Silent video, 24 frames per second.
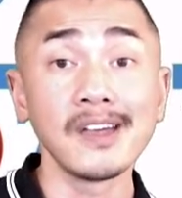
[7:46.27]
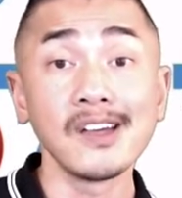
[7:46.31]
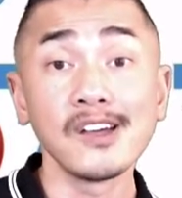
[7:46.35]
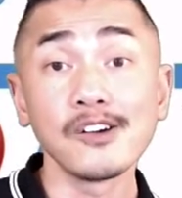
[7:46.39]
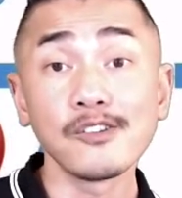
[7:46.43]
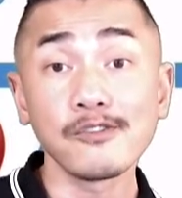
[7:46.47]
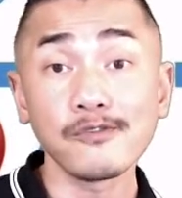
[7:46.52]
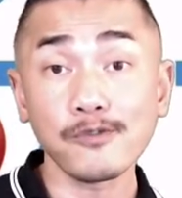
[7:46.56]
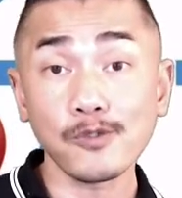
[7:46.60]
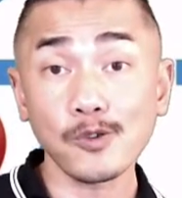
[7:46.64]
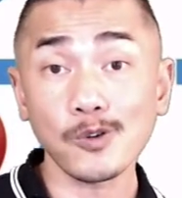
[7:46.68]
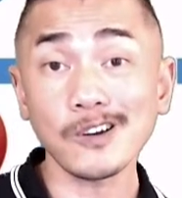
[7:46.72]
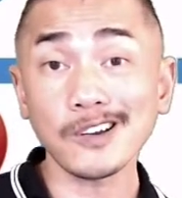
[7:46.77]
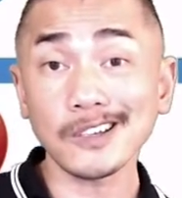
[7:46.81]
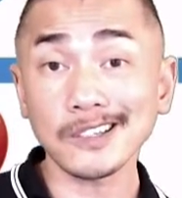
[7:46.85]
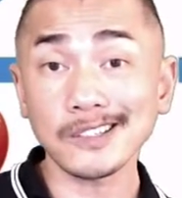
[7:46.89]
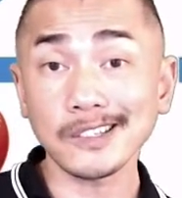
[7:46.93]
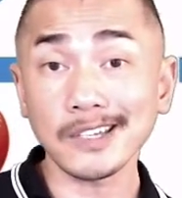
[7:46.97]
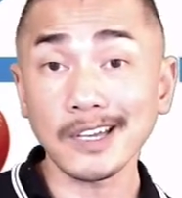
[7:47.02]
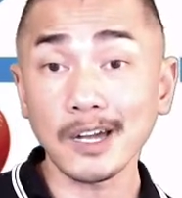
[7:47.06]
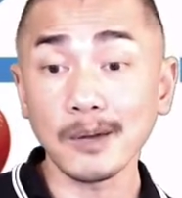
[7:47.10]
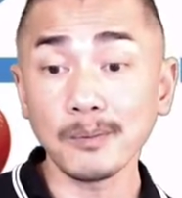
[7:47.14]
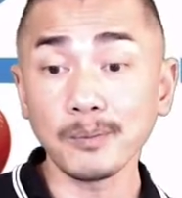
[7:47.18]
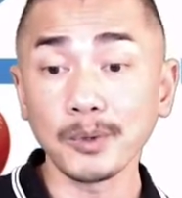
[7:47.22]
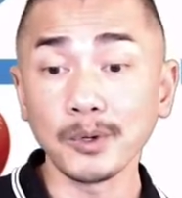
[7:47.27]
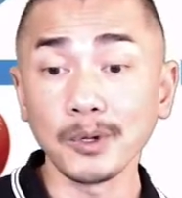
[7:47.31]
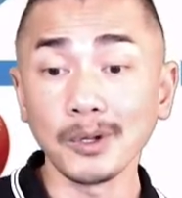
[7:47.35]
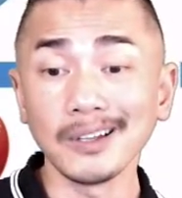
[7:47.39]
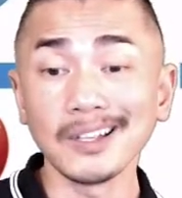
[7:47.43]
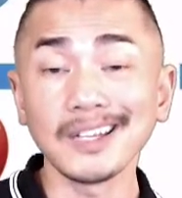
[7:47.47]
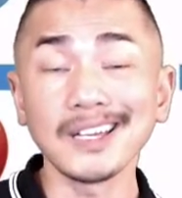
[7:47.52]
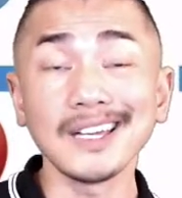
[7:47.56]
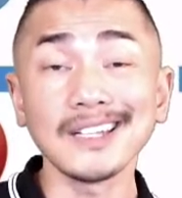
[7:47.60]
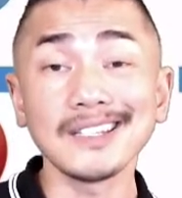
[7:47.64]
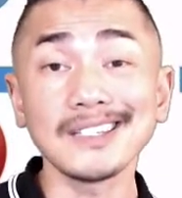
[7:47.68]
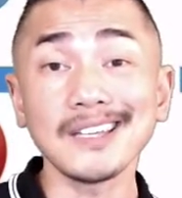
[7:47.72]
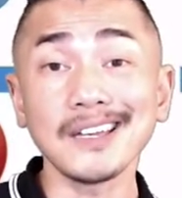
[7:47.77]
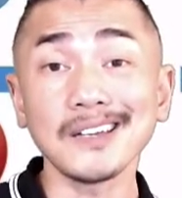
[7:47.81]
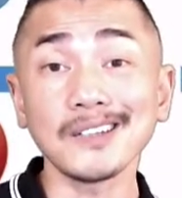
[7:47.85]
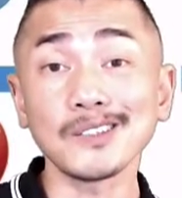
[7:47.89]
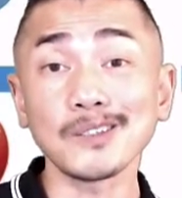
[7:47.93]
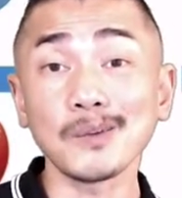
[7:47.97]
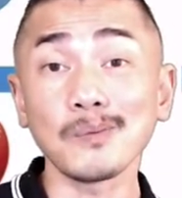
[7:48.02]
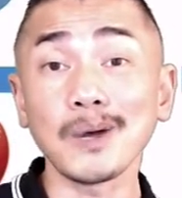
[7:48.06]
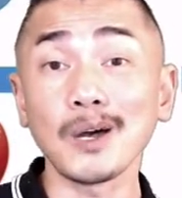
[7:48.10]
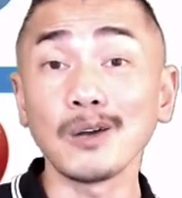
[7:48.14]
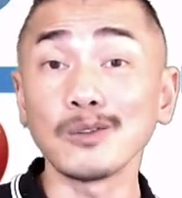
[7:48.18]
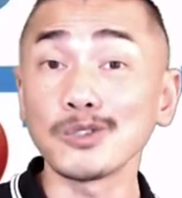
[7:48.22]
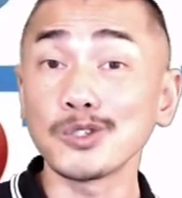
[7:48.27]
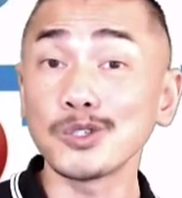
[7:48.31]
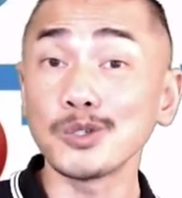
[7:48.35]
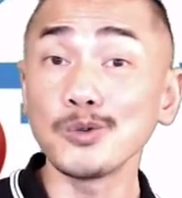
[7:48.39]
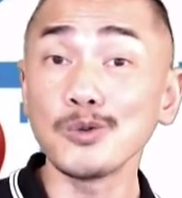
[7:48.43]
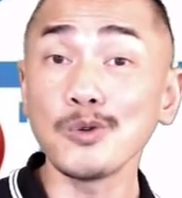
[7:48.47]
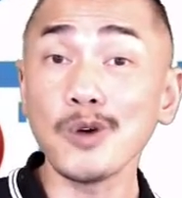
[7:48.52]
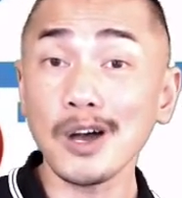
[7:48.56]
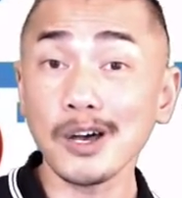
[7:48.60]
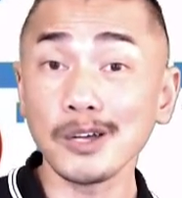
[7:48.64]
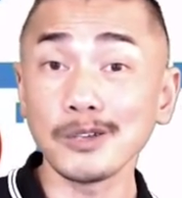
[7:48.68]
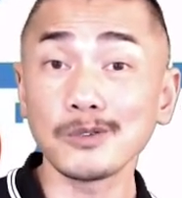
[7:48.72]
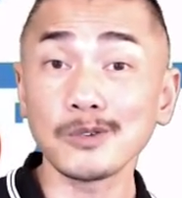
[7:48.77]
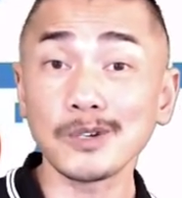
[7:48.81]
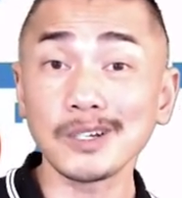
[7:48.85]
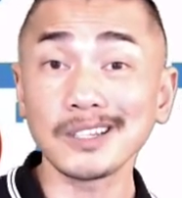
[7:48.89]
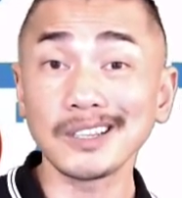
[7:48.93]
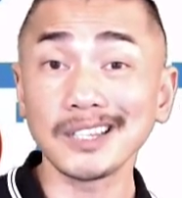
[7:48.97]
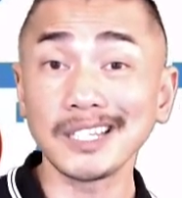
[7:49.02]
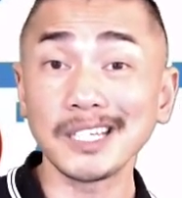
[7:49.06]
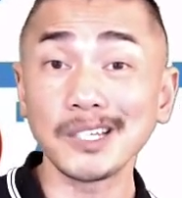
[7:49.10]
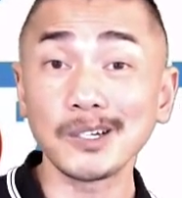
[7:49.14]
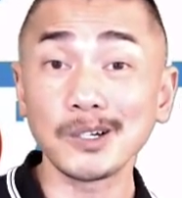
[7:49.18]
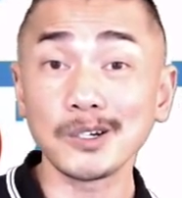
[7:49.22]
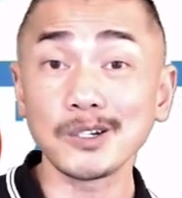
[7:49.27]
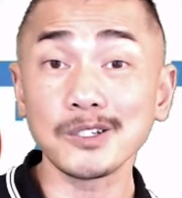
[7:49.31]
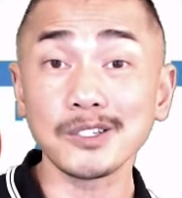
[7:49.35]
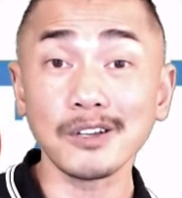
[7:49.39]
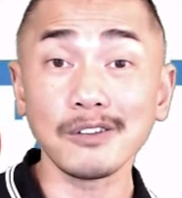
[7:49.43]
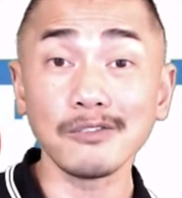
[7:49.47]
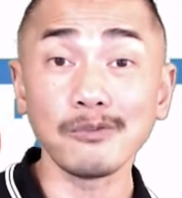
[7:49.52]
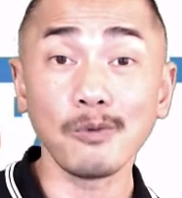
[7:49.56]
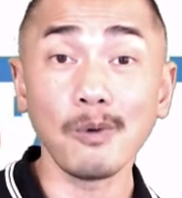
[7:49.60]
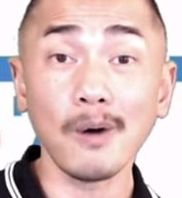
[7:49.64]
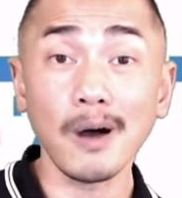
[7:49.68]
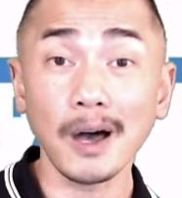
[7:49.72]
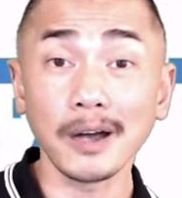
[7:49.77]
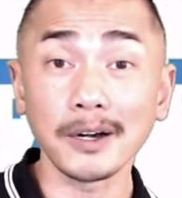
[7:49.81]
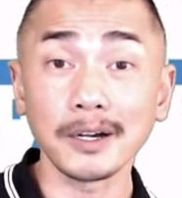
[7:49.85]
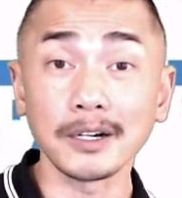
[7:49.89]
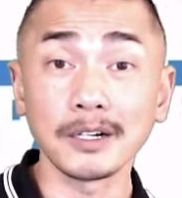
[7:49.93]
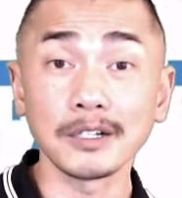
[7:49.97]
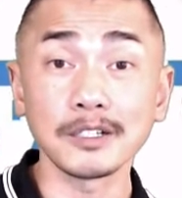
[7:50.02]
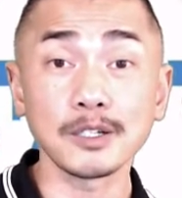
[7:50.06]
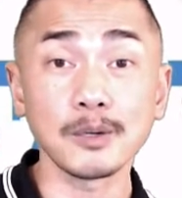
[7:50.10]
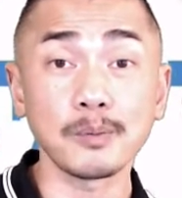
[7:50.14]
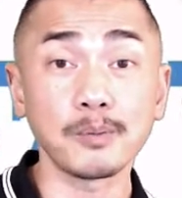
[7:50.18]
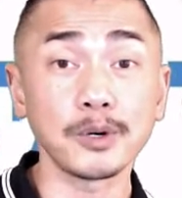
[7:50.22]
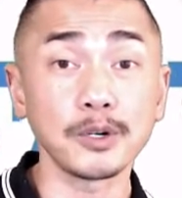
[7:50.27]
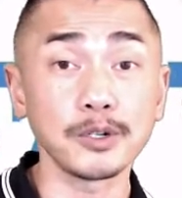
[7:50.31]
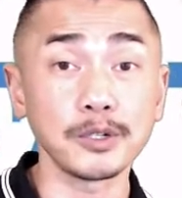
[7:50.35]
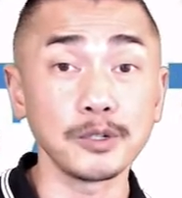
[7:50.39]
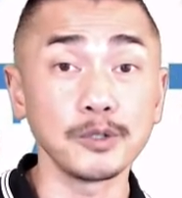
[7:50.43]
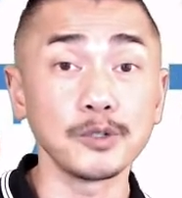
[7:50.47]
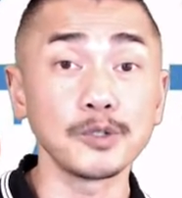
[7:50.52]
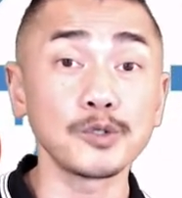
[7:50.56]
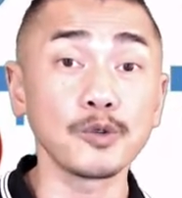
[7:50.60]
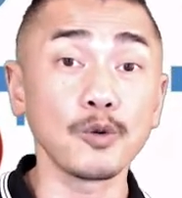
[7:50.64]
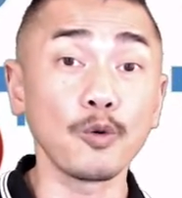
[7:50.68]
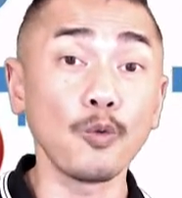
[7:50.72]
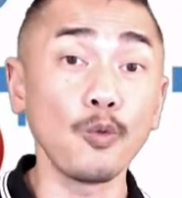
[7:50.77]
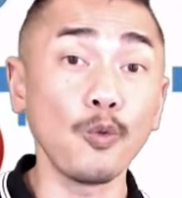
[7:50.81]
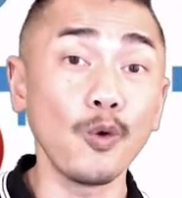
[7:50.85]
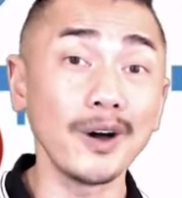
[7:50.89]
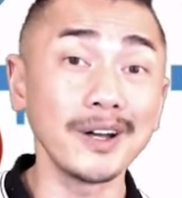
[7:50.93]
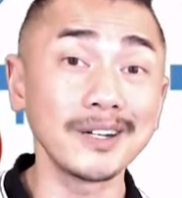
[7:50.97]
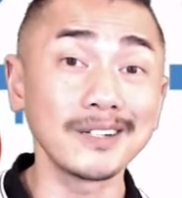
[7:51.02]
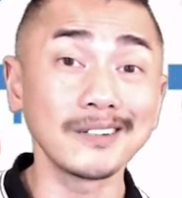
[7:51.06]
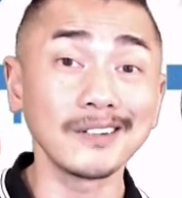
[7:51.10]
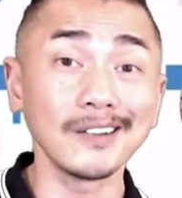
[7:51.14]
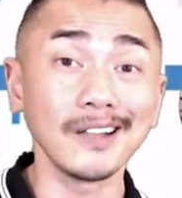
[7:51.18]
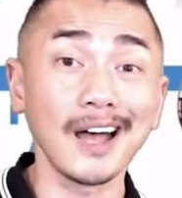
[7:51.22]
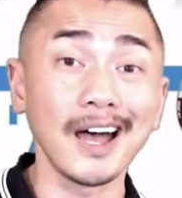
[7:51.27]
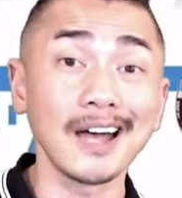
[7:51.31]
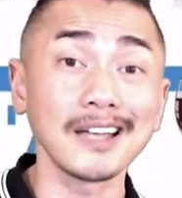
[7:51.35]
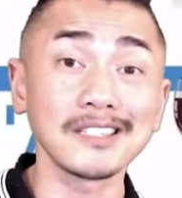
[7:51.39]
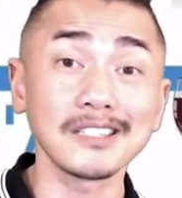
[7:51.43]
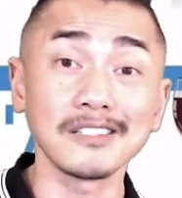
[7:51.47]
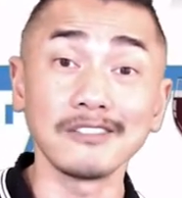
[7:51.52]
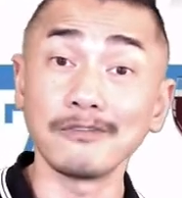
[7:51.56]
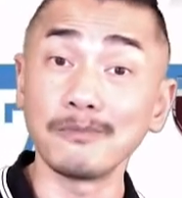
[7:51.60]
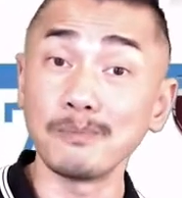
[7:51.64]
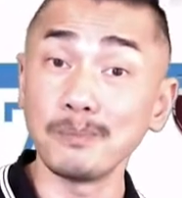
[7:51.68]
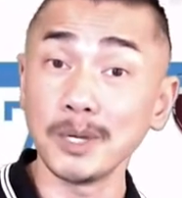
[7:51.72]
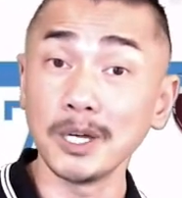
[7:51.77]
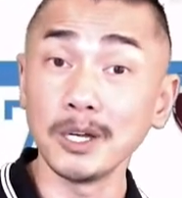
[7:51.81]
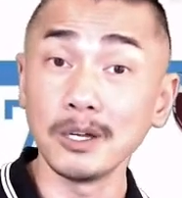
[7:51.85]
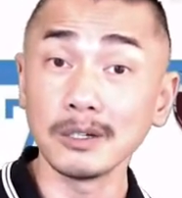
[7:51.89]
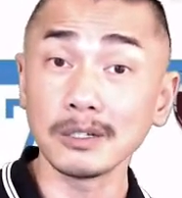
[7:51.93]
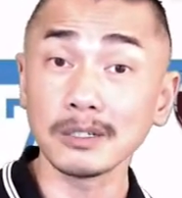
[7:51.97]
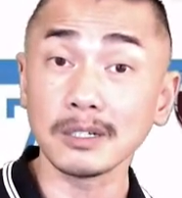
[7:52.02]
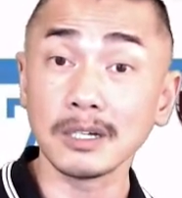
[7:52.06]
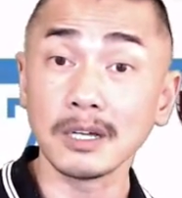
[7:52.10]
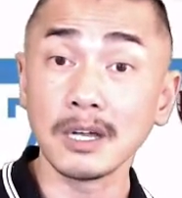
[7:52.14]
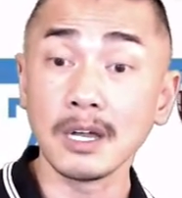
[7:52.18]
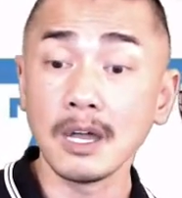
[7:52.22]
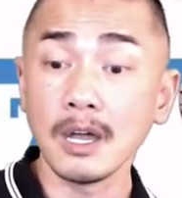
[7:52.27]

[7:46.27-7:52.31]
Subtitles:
For example, it takes about 200 liters of water to produce 1 glass of milk,